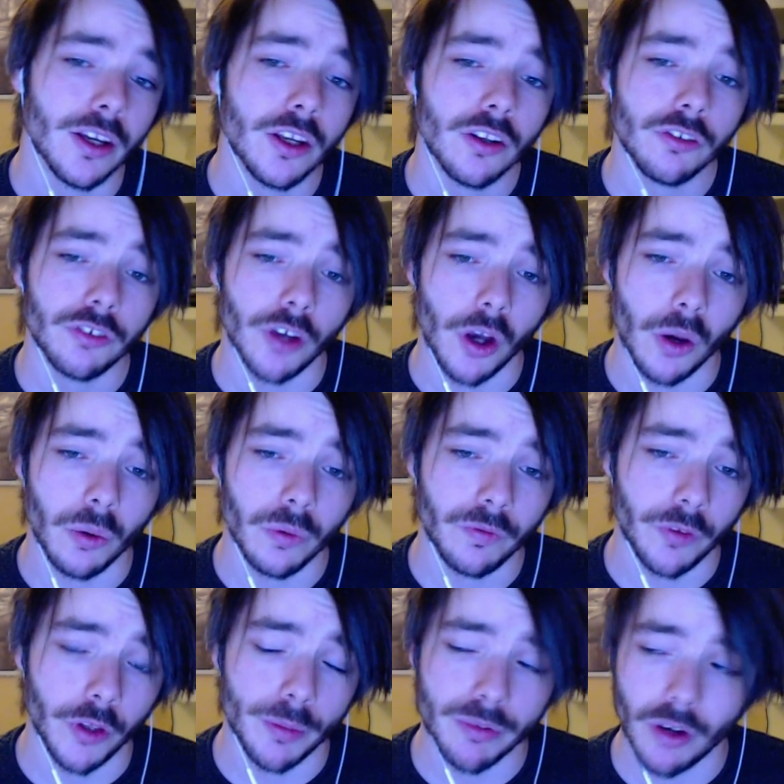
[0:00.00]
So for
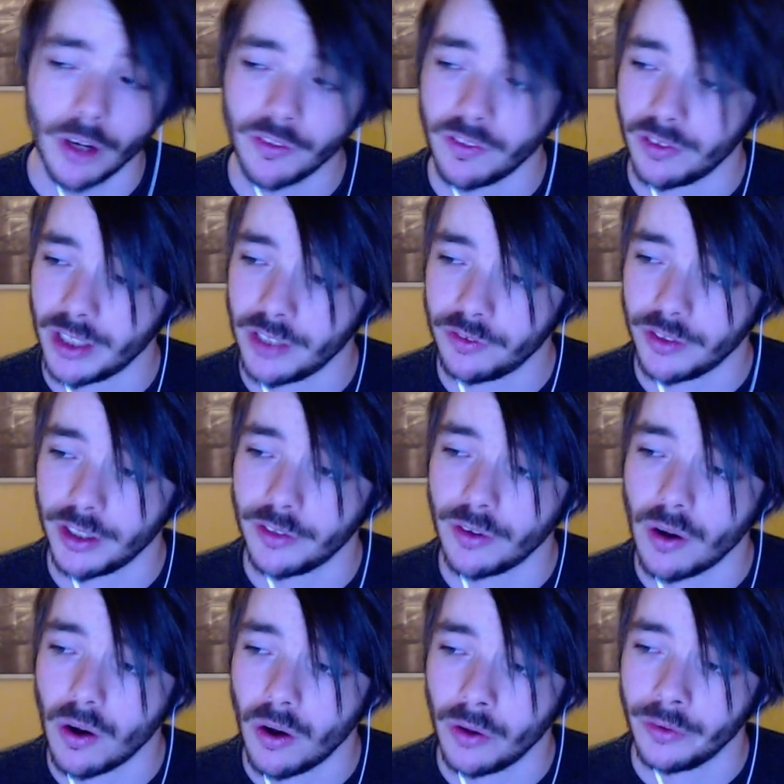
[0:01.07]
the prices listed
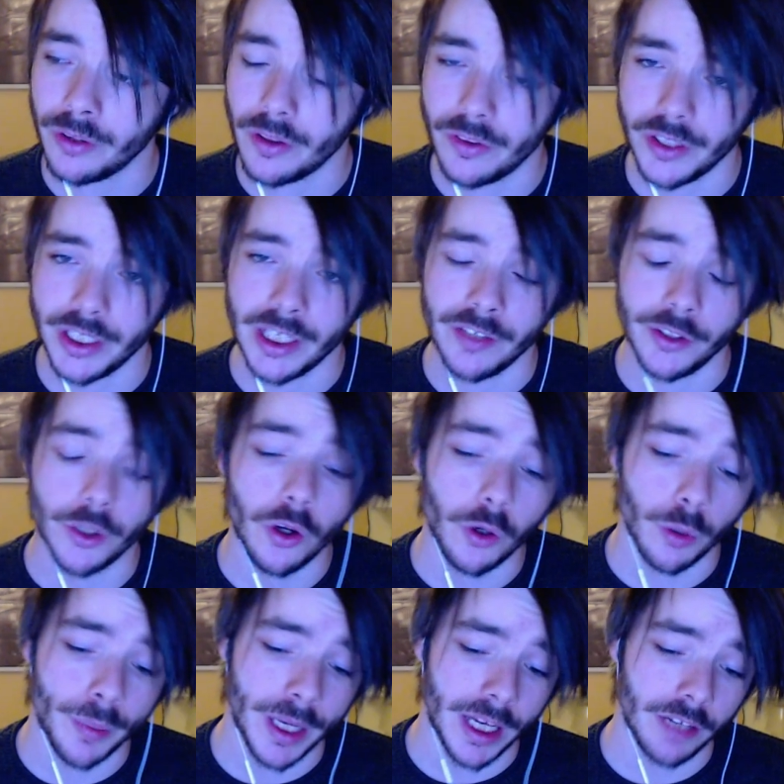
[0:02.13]
on the Indiegogo
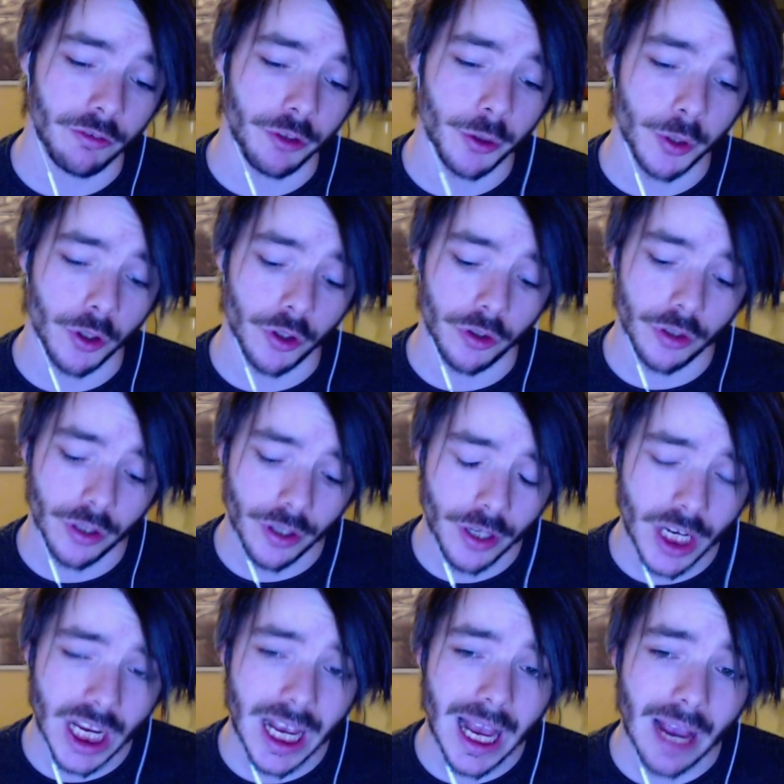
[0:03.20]
page, you can
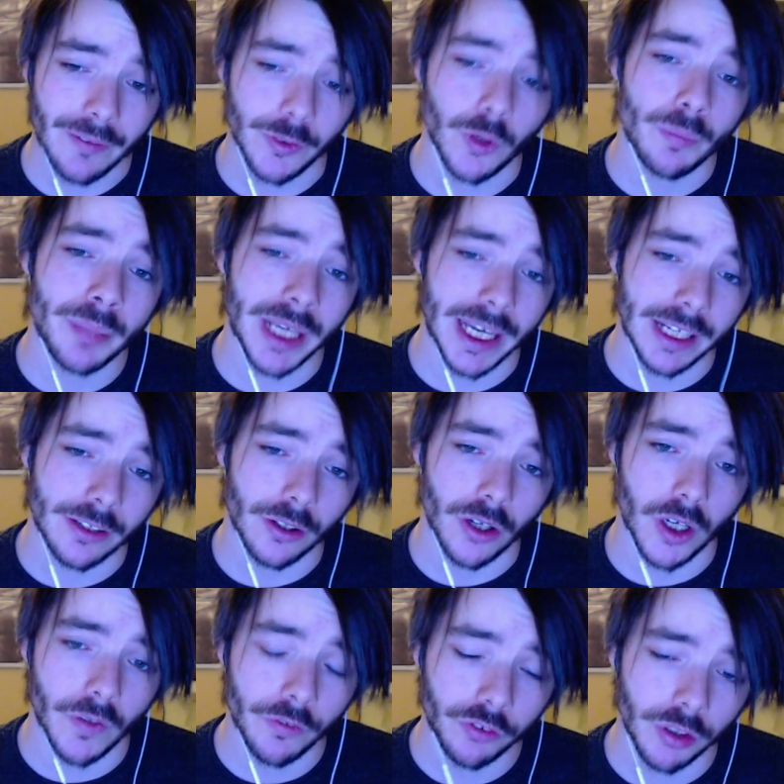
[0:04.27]
have your pick
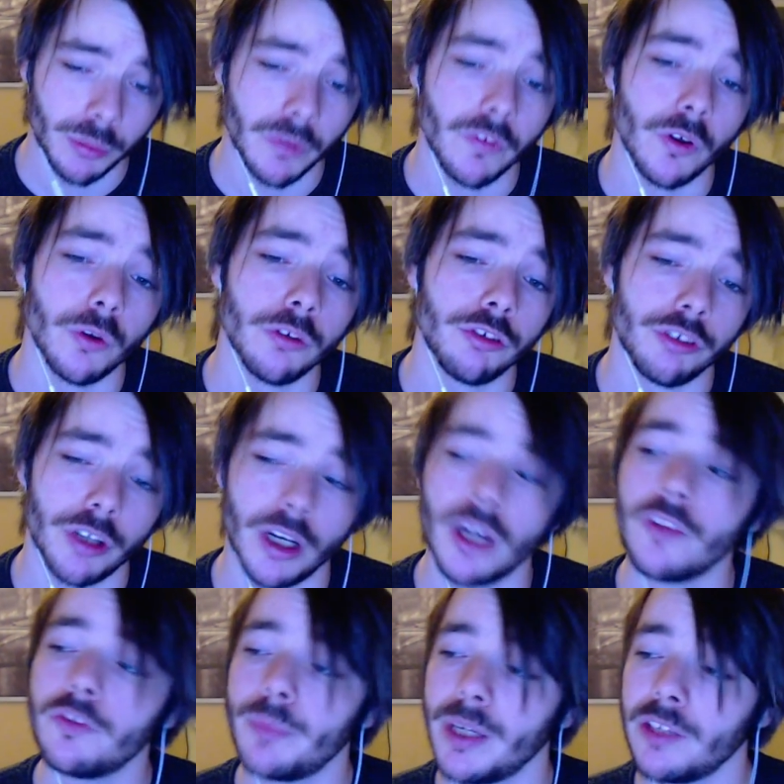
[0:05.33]
of some of those
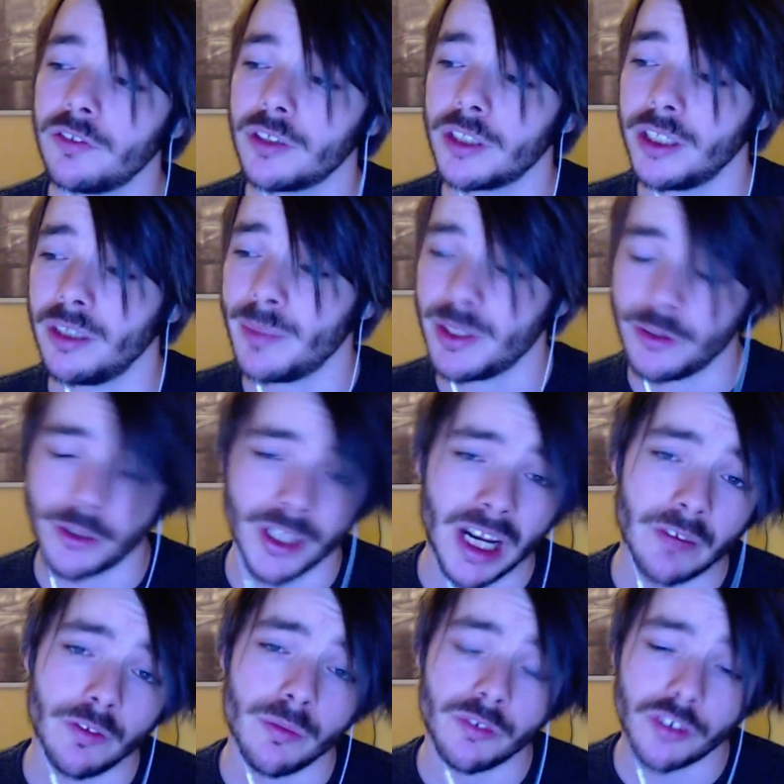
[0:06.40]
shirts, basically. I mean, you can have
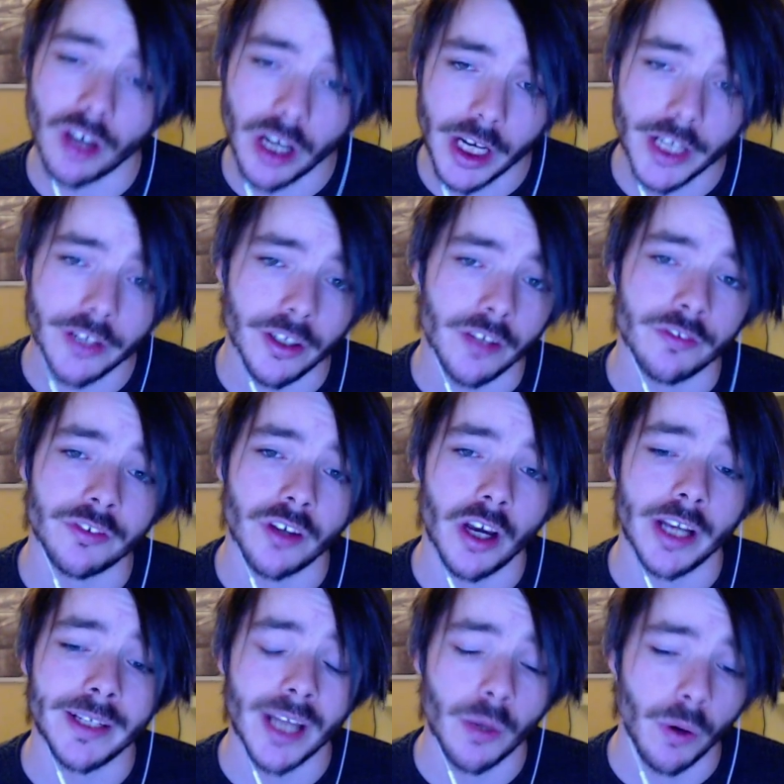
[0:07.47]
them signed,
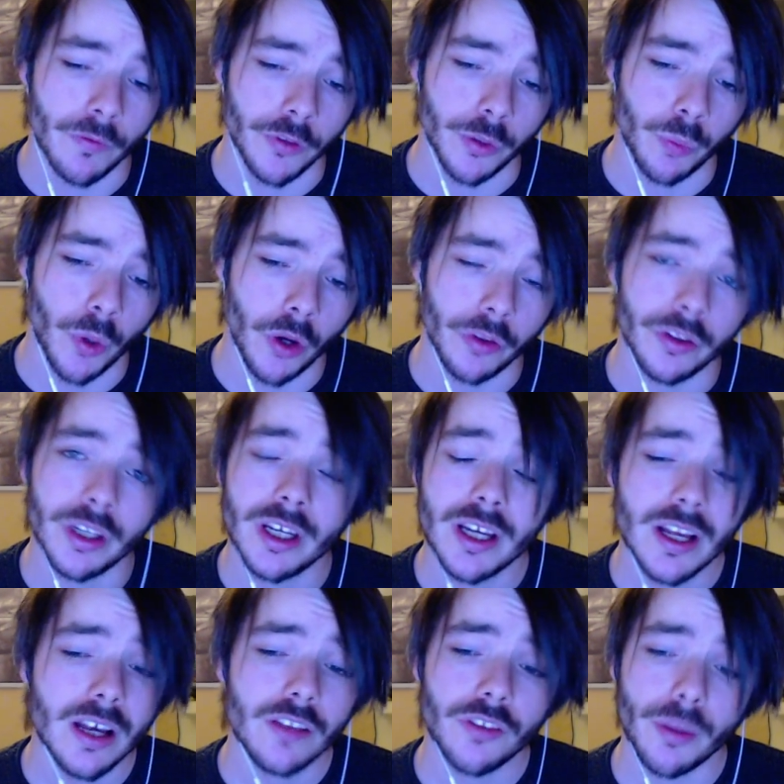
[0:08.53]
unsigned, however you want.
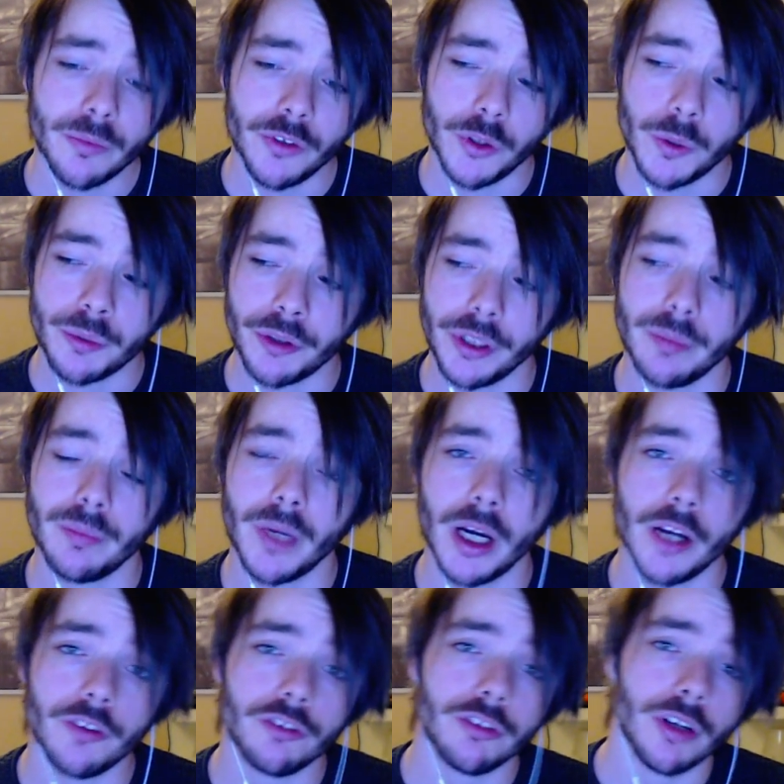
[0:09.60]
It's up to you pretty
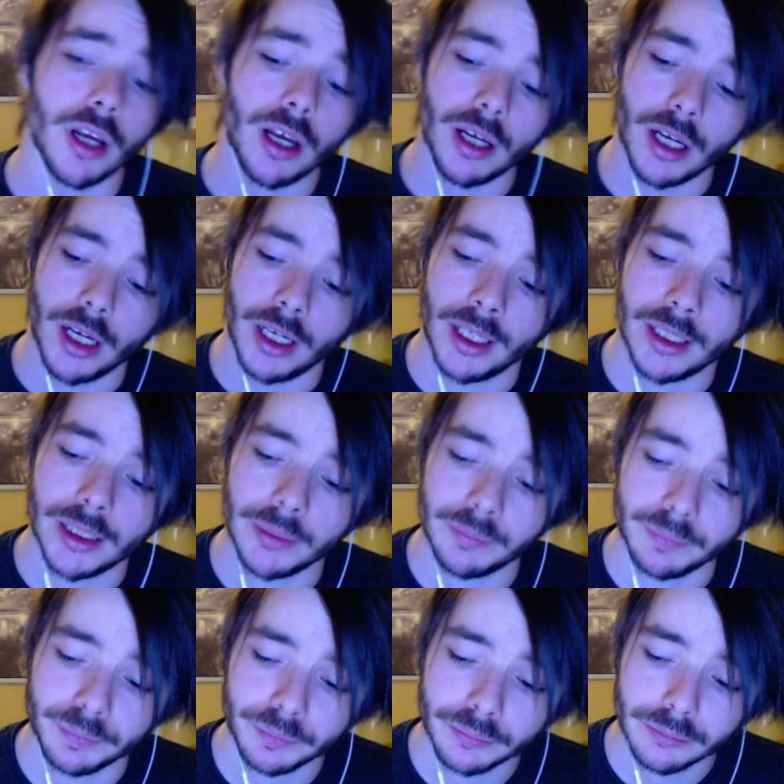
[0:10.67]
much.
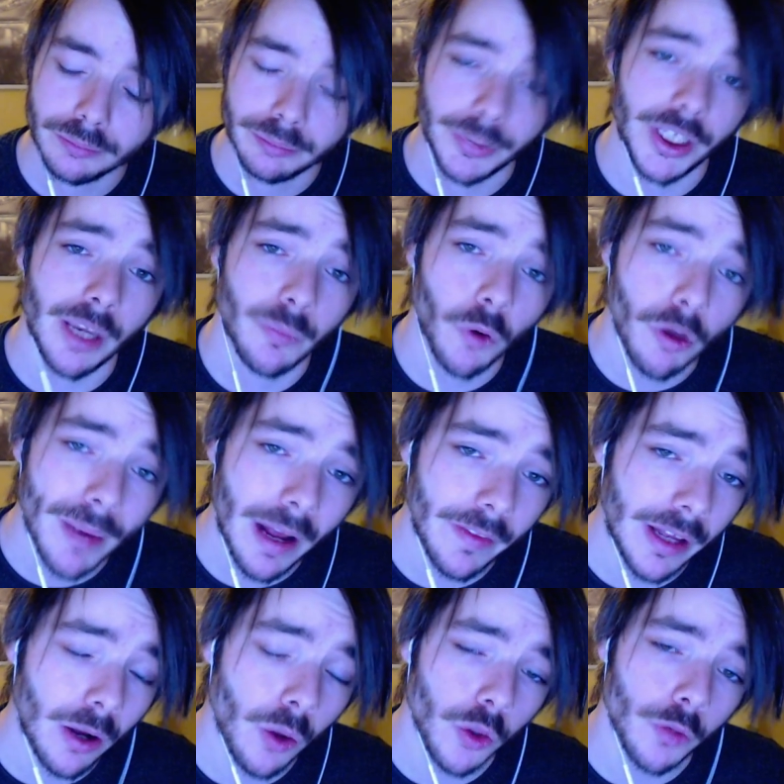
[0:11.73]
But yeah, more about that
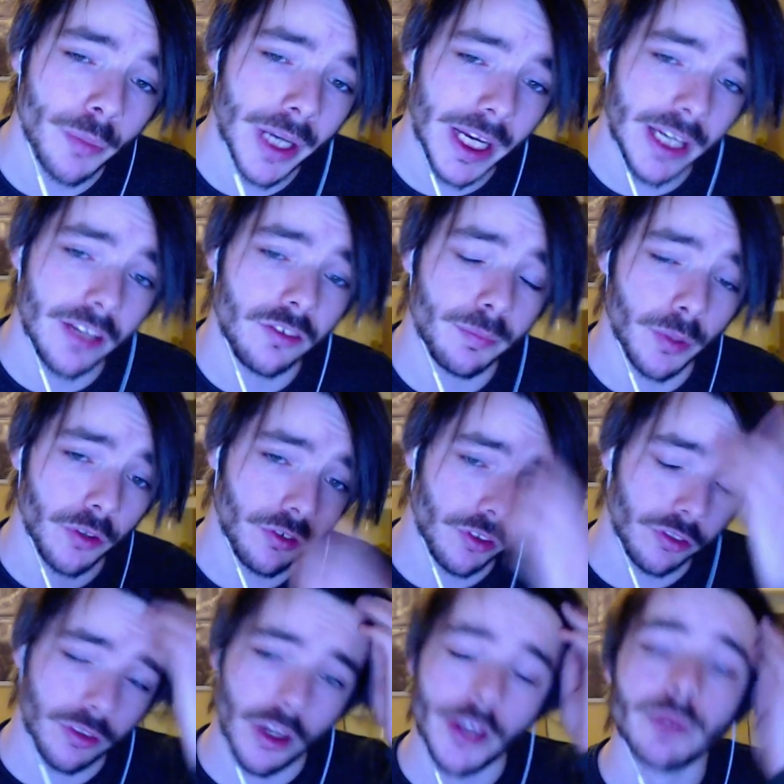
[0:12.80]
on the page, but
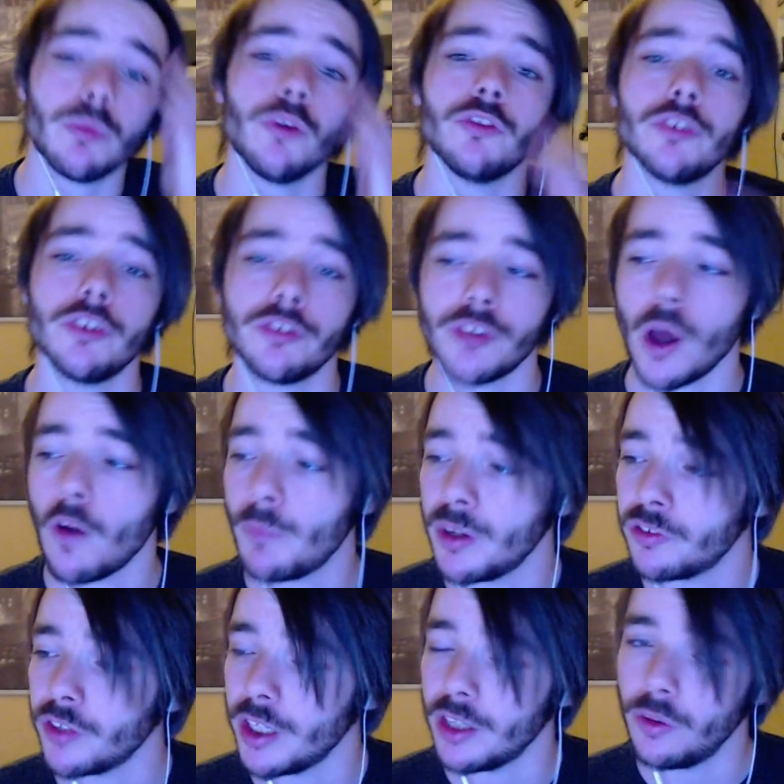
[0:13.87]
just like wanted to start off by
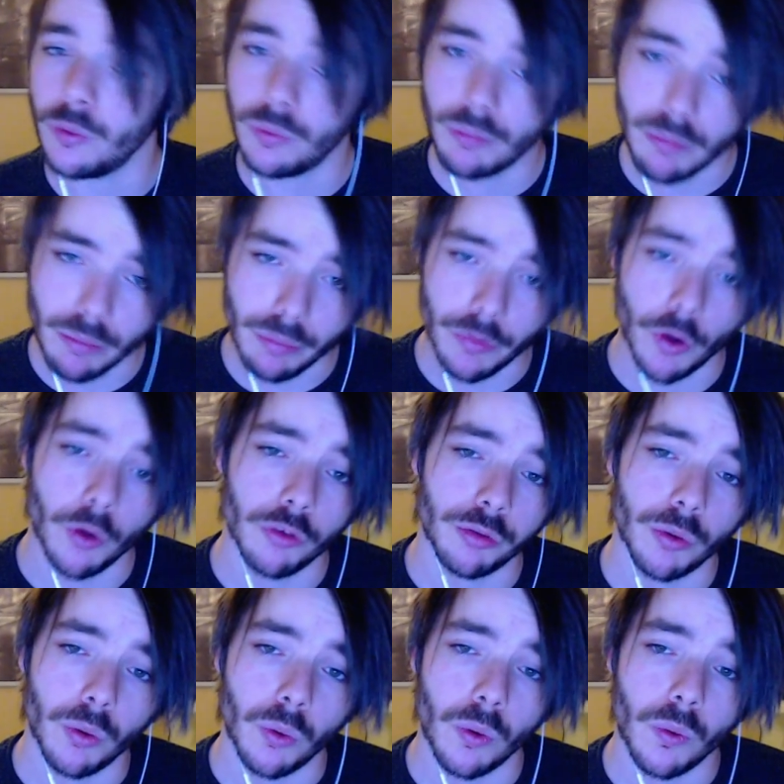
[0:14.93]
saying those are
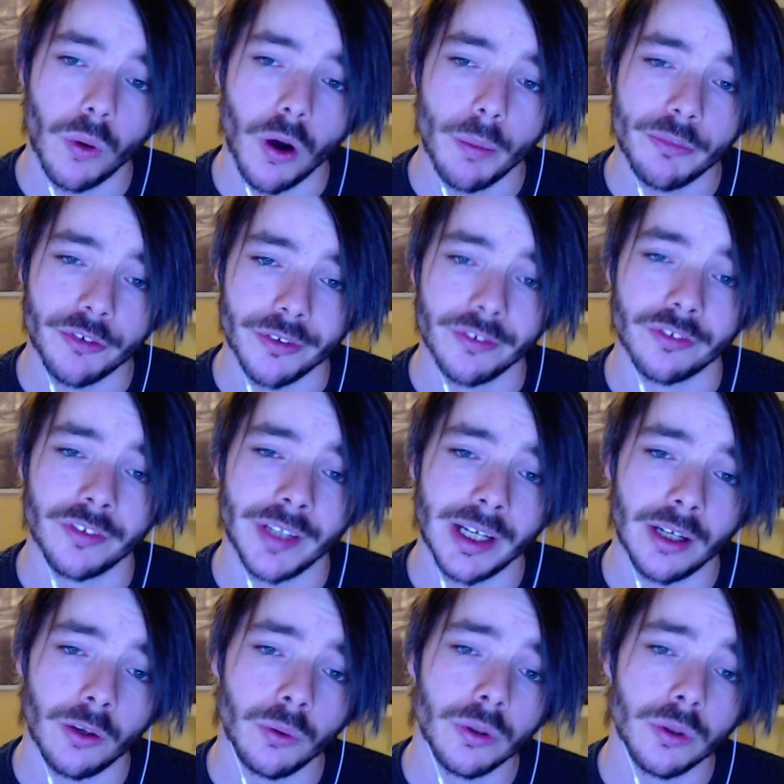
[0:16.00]
all options now.